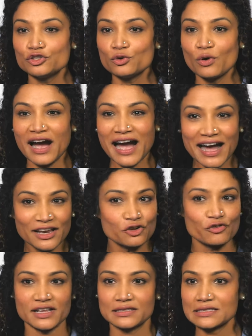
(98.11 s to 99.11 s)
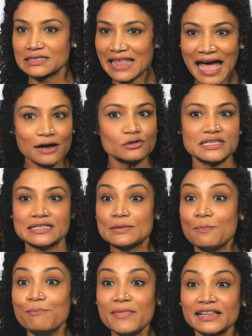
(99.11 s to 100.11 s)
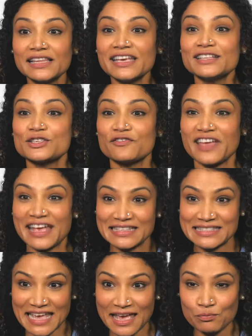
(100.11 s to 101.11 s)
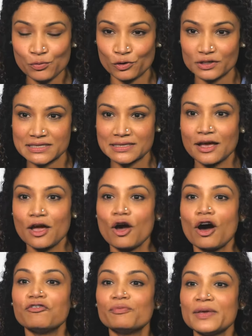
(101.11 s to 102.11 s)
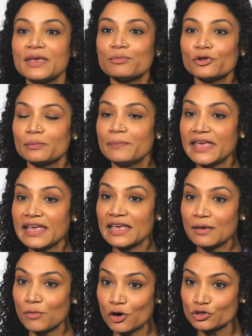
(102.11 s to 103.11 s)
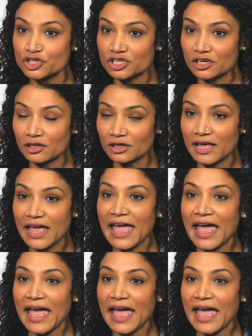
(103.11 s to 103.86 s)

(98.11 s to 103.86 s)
to hundreds, thousands, millions of examples of people being emotional.